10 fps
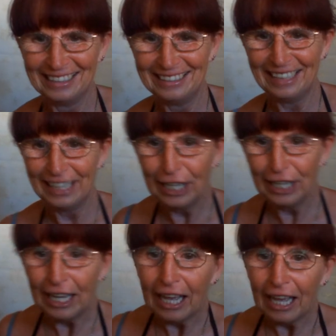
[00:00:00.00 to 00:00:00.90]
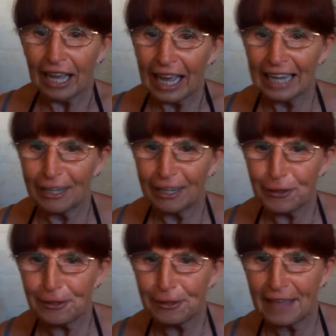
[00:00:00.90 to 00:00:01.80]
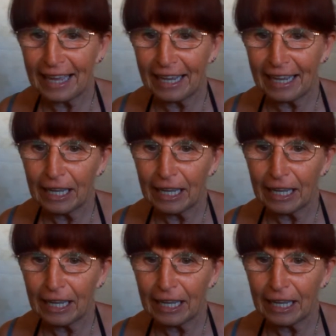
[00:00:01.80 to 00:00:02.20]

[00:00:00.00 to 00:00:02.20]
dear. Hello there.